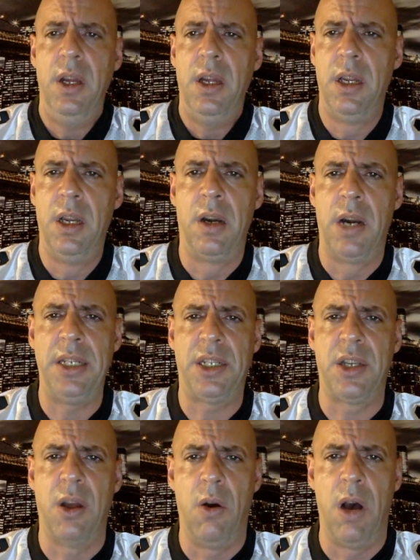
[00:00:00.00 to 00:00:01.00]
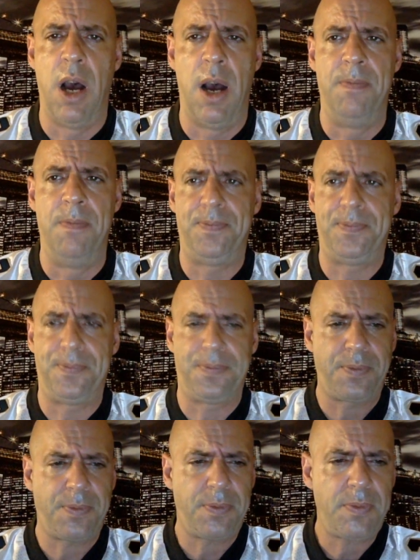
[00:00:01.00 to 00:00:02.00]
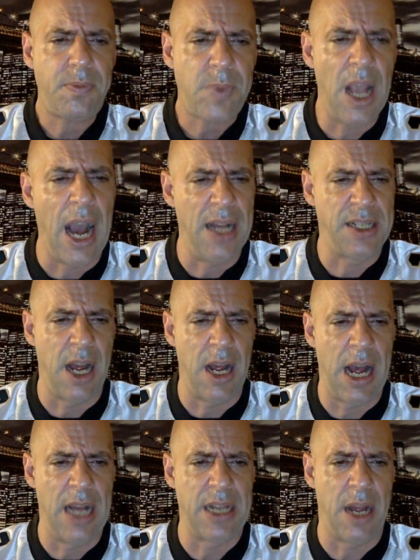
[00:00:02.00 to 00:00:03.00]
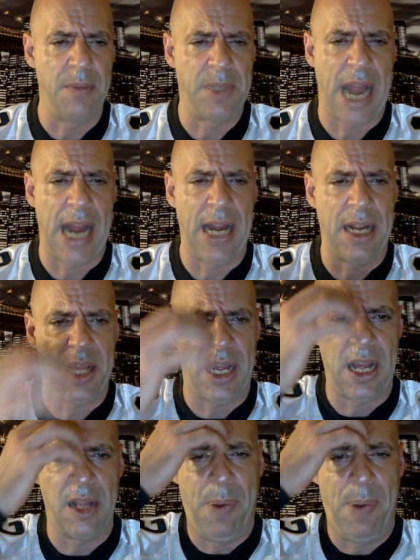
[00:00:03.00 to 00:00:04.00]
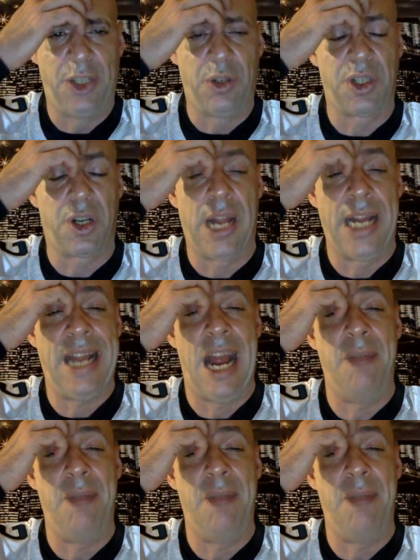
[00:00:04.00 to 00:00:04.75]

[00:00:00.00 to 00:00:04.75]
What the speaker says: All right, so as I'm stating, the Patriots are laying 10